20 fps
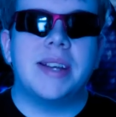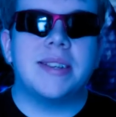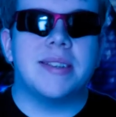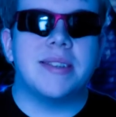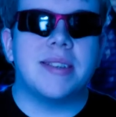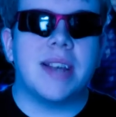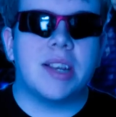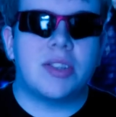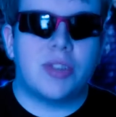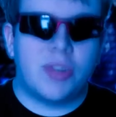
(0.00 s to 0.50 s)
This
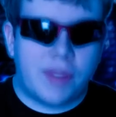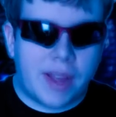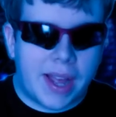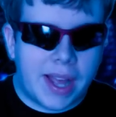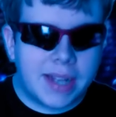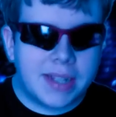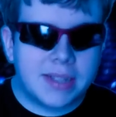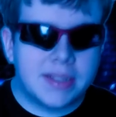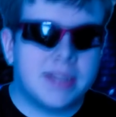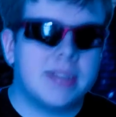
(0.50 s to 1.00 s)
is
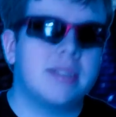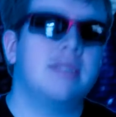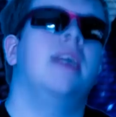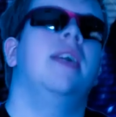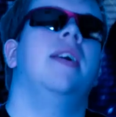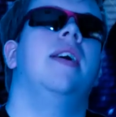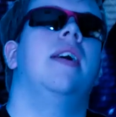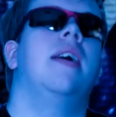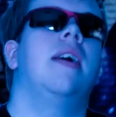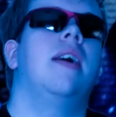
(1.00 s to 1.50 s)
AstraVex,
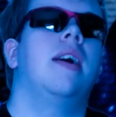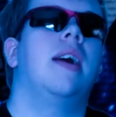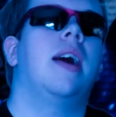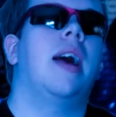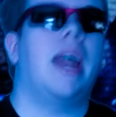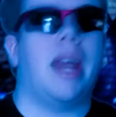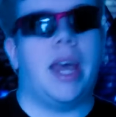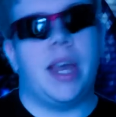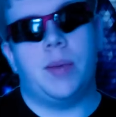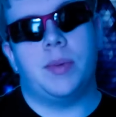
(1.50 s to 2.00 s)

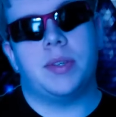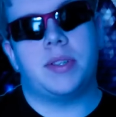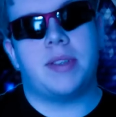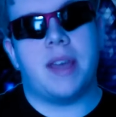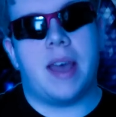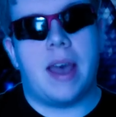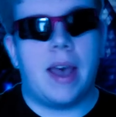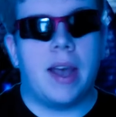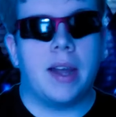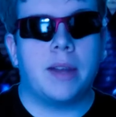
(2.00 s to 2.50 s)
and I was
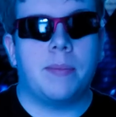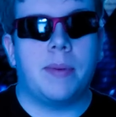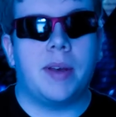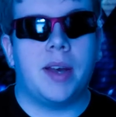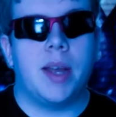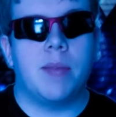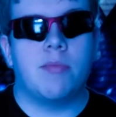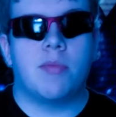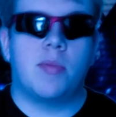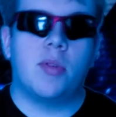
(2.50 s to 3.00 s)
tagged
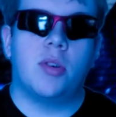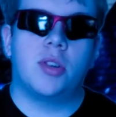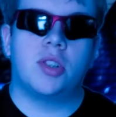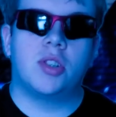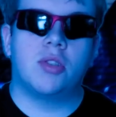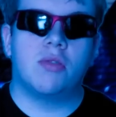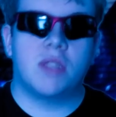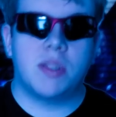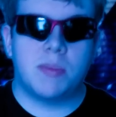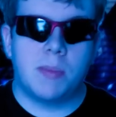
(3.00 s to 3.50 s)
by
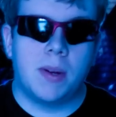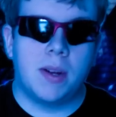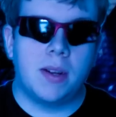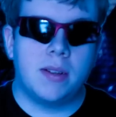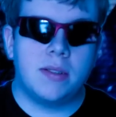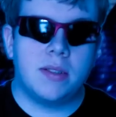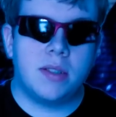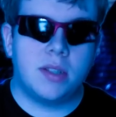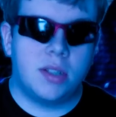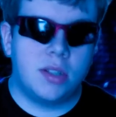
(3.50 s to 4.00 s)

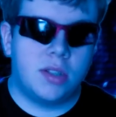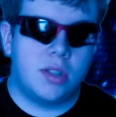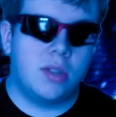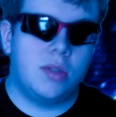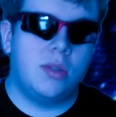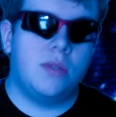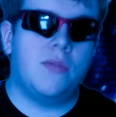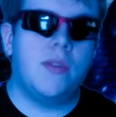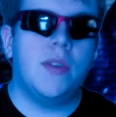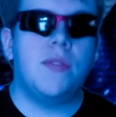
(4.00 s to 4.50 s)
ProportionalResponse to
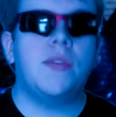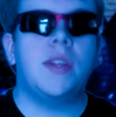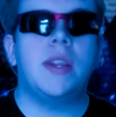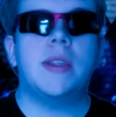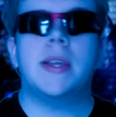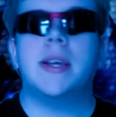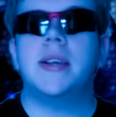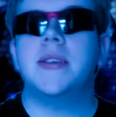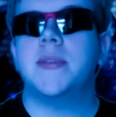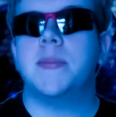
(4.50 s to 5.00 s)
do 50
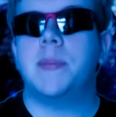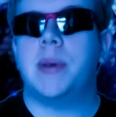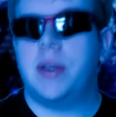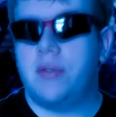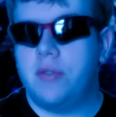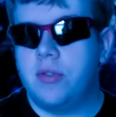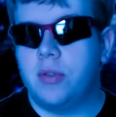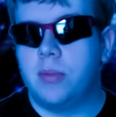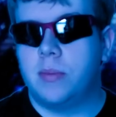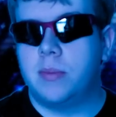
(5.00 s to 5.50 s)
things in my
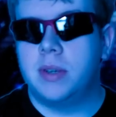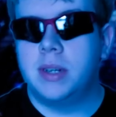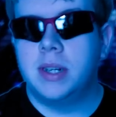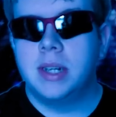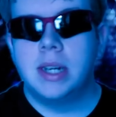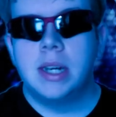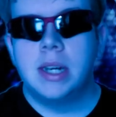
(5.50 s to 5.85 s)
room.